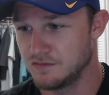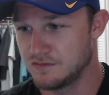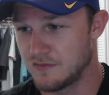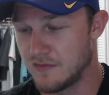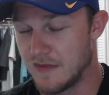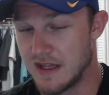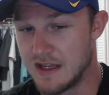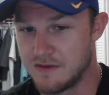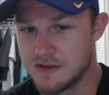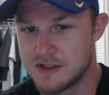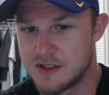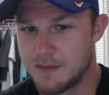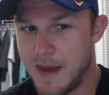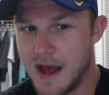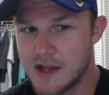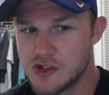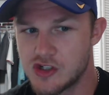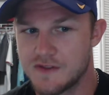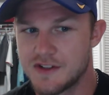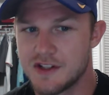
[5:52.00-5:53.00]
it's,
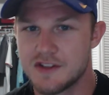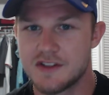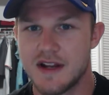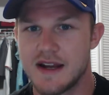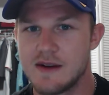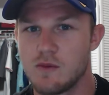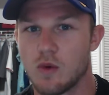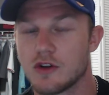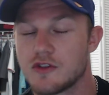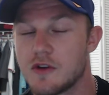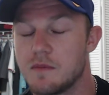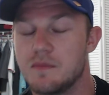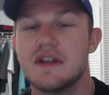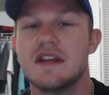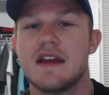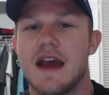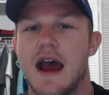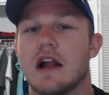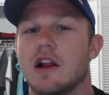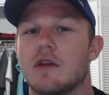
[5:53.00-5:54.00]
imagine if Cincinnati were to
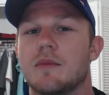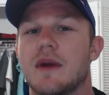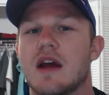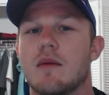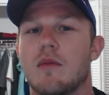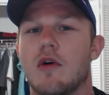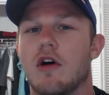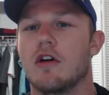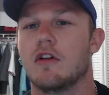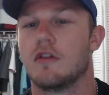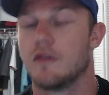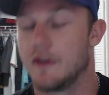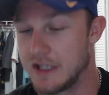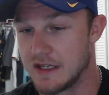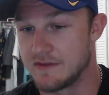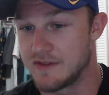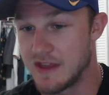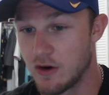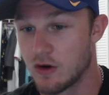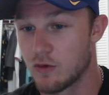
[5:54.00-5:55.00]
beat Alabama. Like
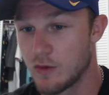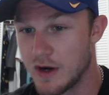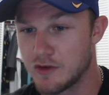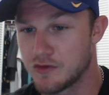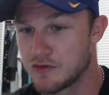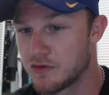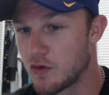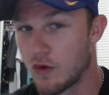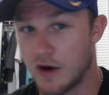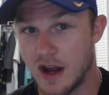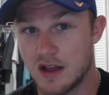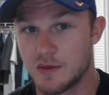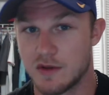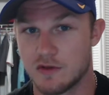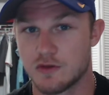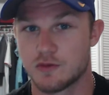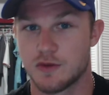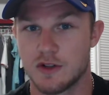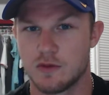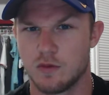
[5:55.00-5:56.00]
if they were ranked four, Alabama
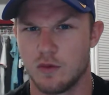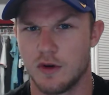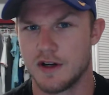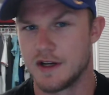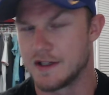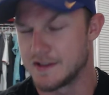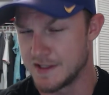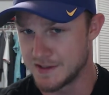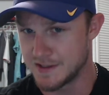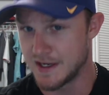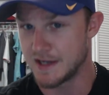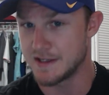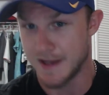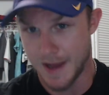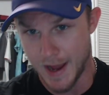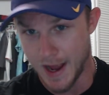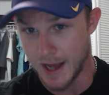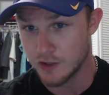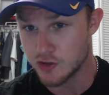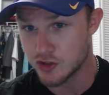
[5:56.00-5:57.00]
was ranked one. Cincinnati
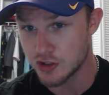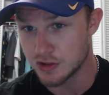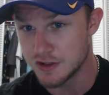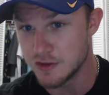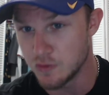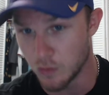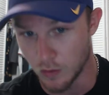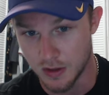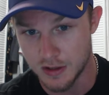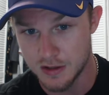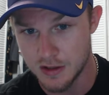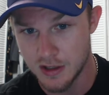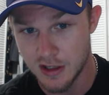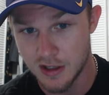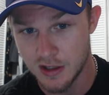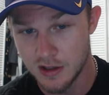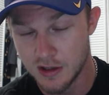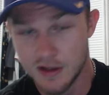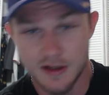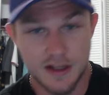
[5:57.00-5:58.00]
actually won.
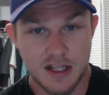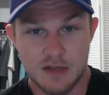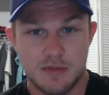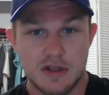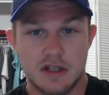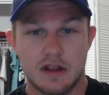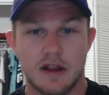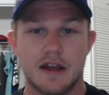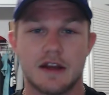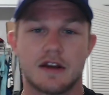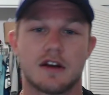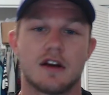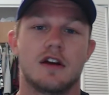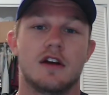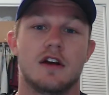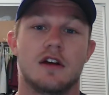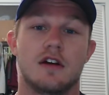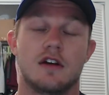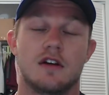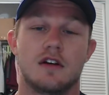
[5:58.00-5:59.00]
It'd be like
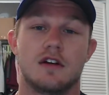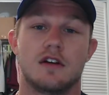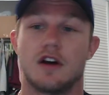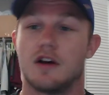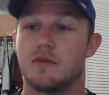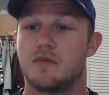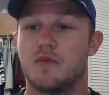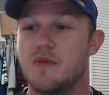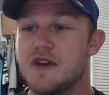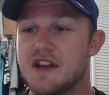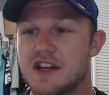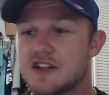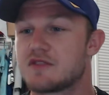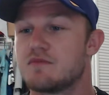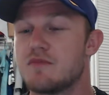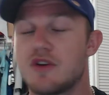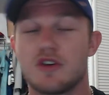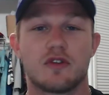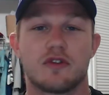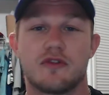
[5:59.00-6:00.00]
the biggest
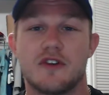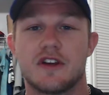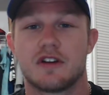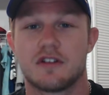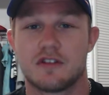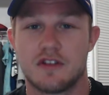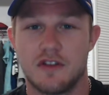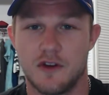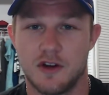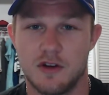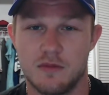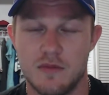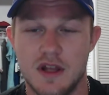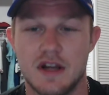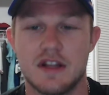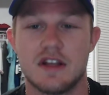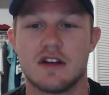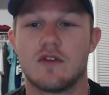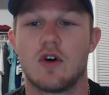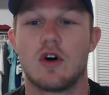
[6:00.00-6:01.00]
middle finger to the
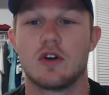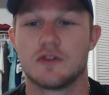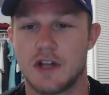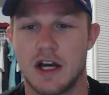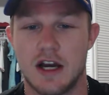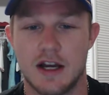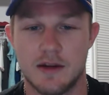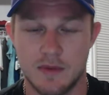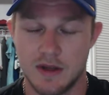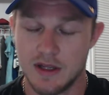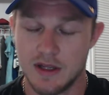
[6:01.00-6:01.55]
committee of all time.